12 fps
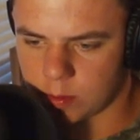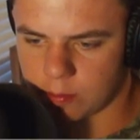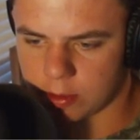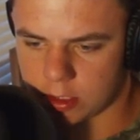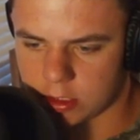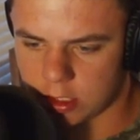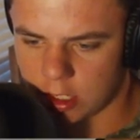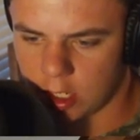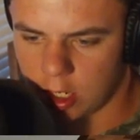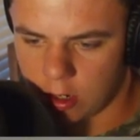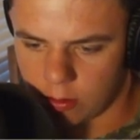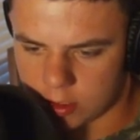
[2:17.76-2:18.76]
which we pushed,
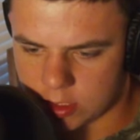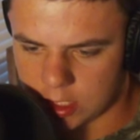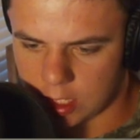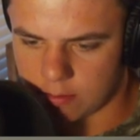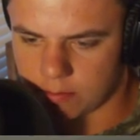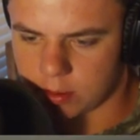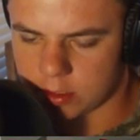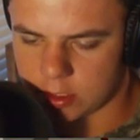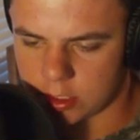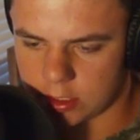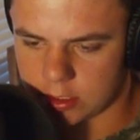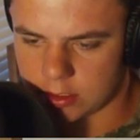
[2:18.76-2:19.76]
which then
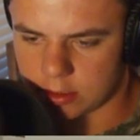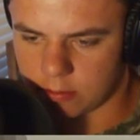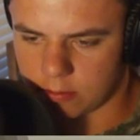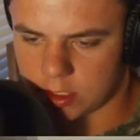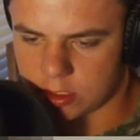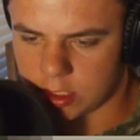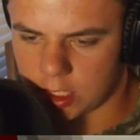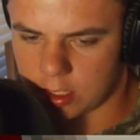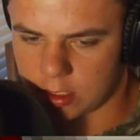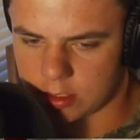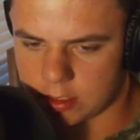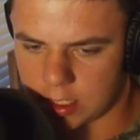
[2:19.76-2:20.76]
pushes, which
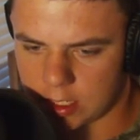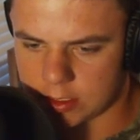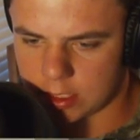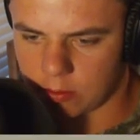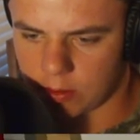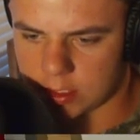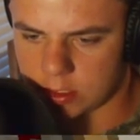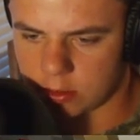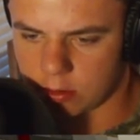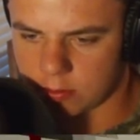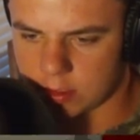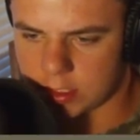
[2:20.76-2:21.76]
then sends a
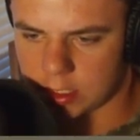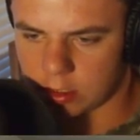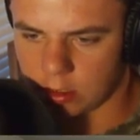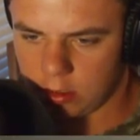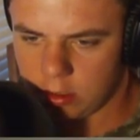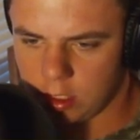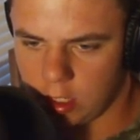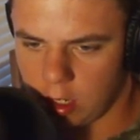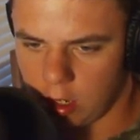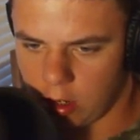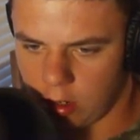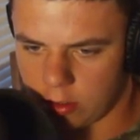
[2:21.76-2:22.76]
redstone signal
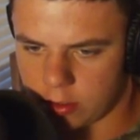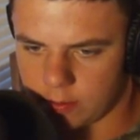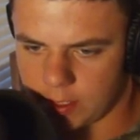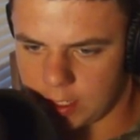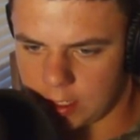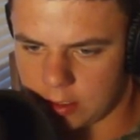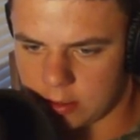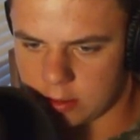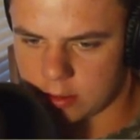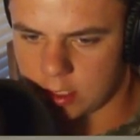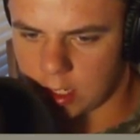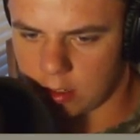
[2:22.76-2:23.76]
all the way
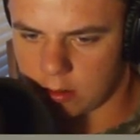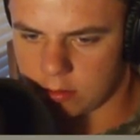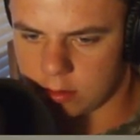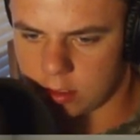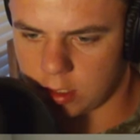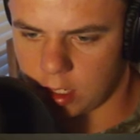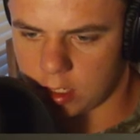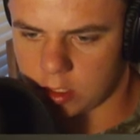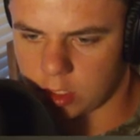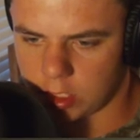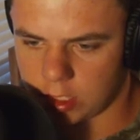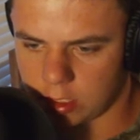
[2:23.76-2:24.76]
down
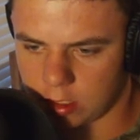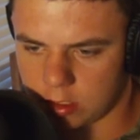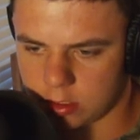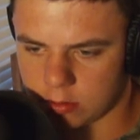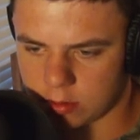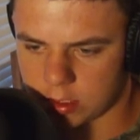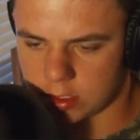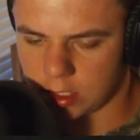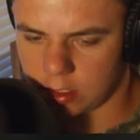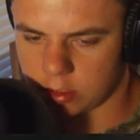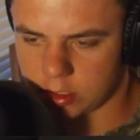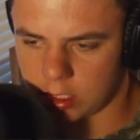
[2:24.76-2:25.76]
under here so it
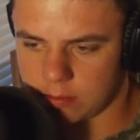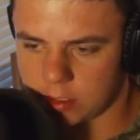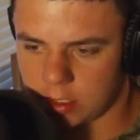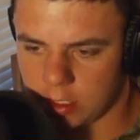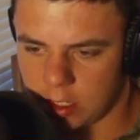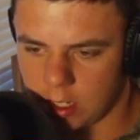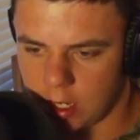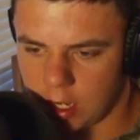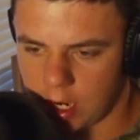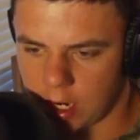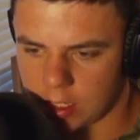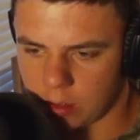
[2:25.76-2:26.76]
doesn't intercept,
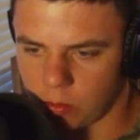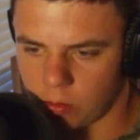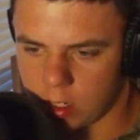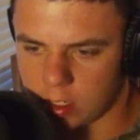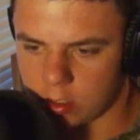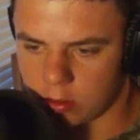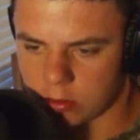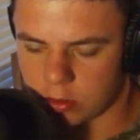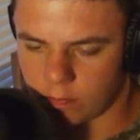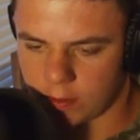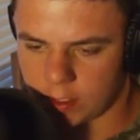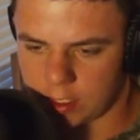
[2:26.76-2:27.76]
and then one goes
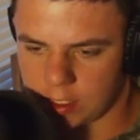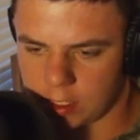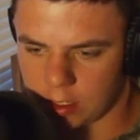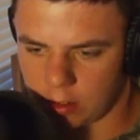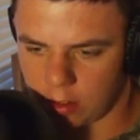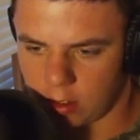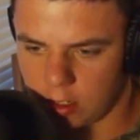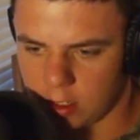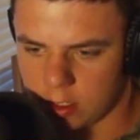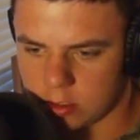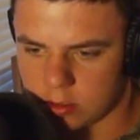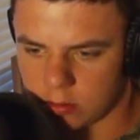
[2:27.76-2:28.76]
over here.
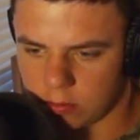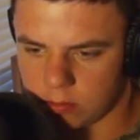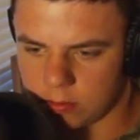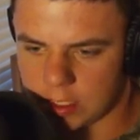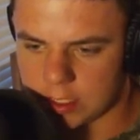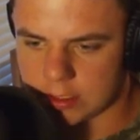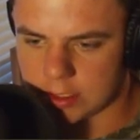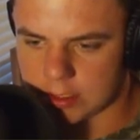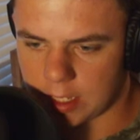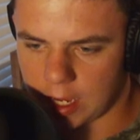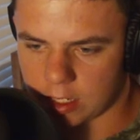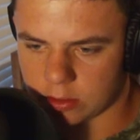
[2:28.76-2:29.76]
So this
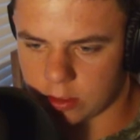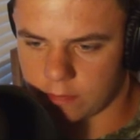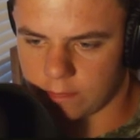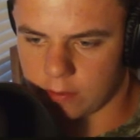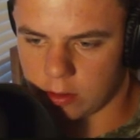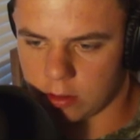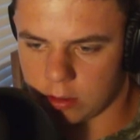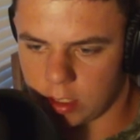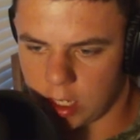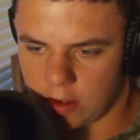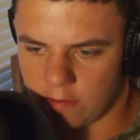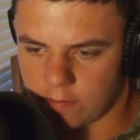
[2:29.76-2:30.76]
is actually full
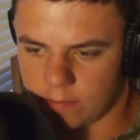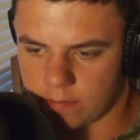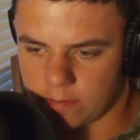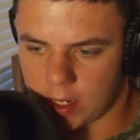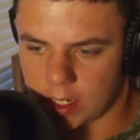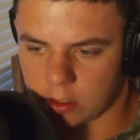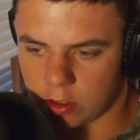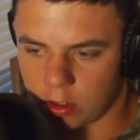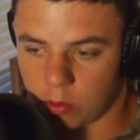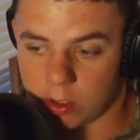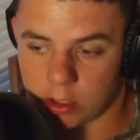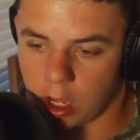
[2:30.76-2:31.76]
of
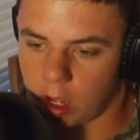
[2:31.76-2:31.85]
minecart with